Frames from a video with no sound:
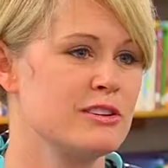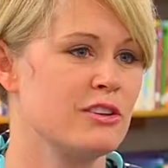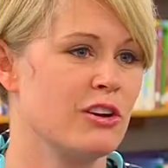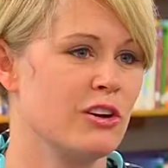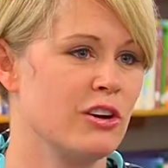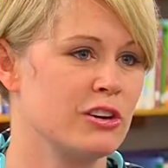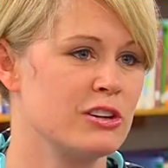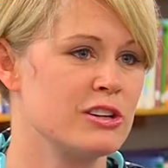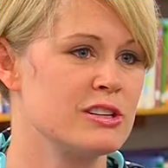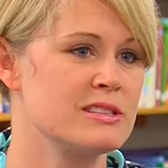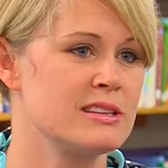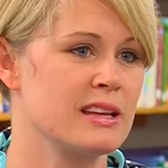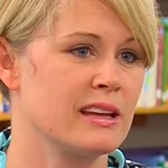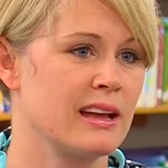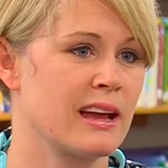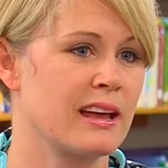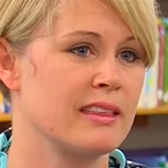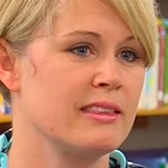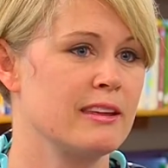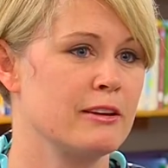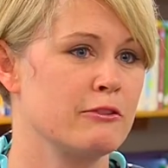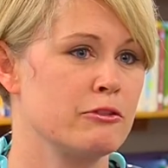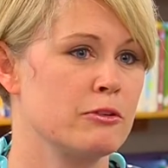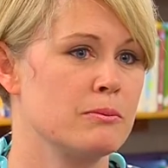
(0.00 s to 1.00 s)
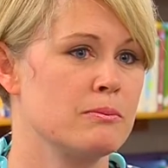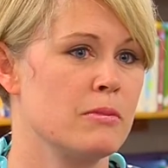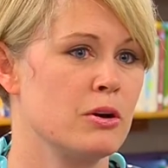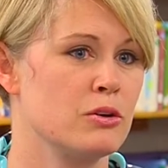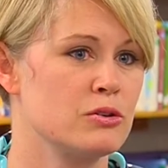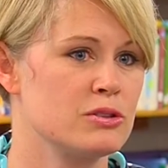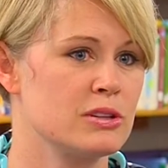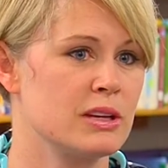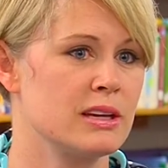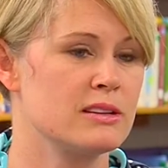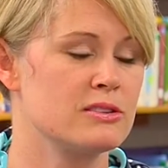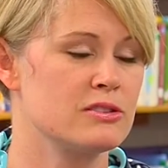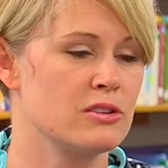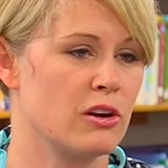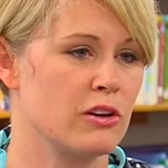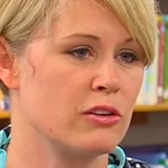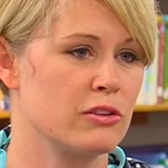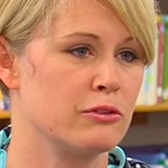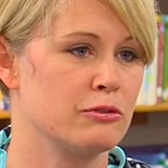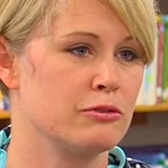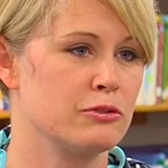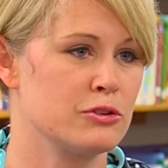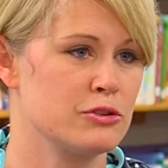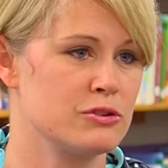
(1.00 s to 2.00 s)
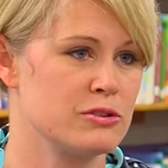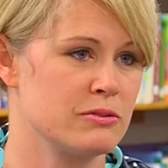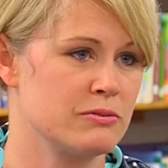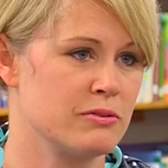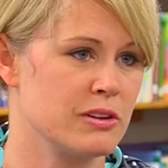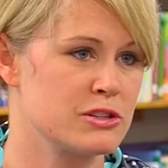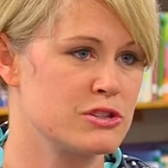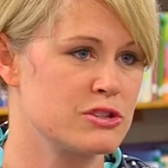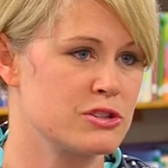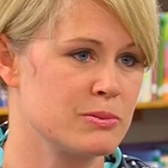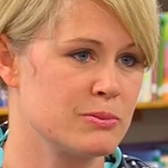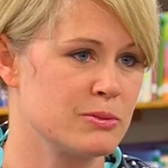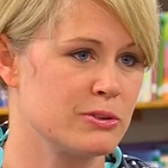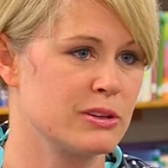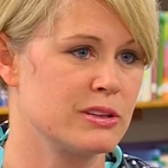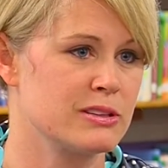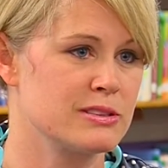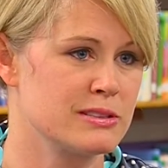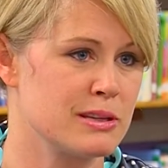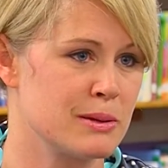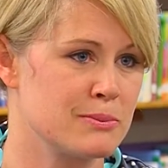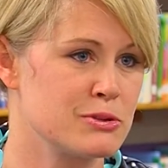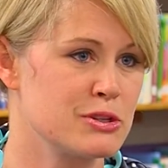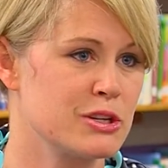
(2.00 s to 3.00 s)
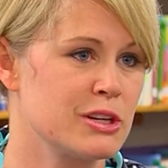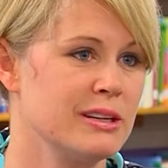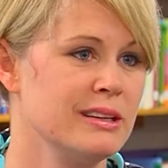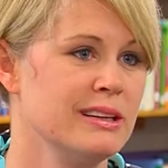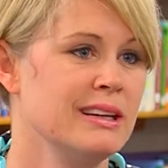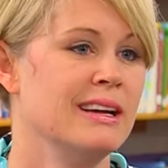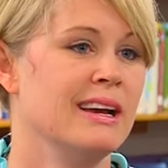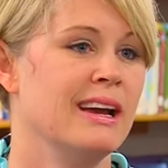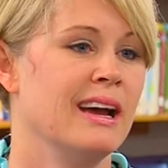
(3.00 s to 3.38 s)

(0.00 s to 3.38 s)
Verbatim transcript: the hardest thing I think for most kids are the fruits and vegetable consumption.